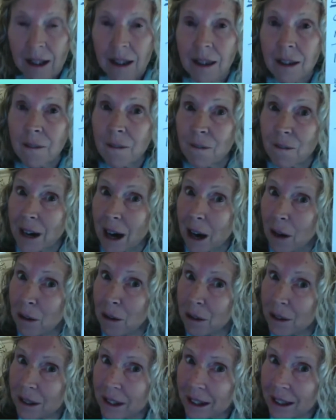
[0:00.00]
The
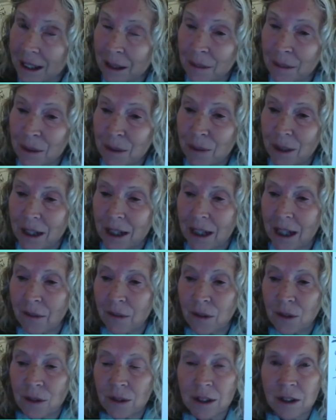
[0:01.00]
vowel that comes right
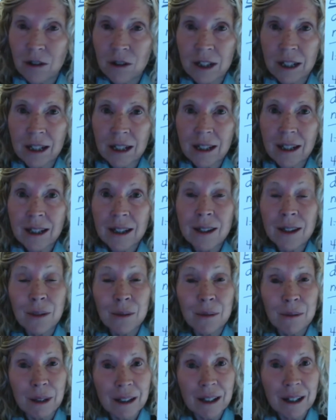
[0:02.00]
after the G. So
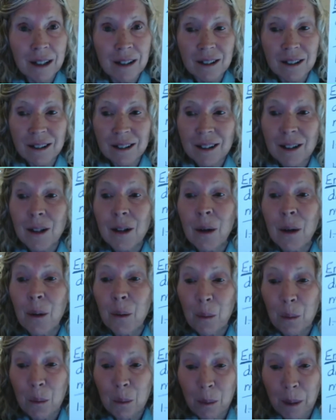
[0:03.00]
what color?
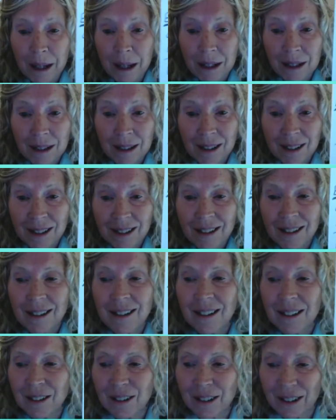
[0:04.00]
Red.
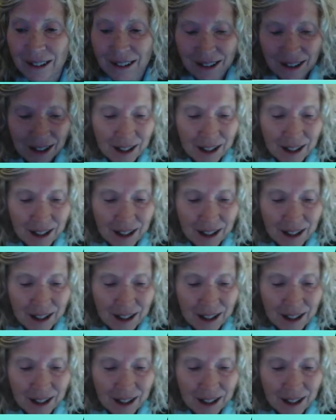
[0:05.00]
Good.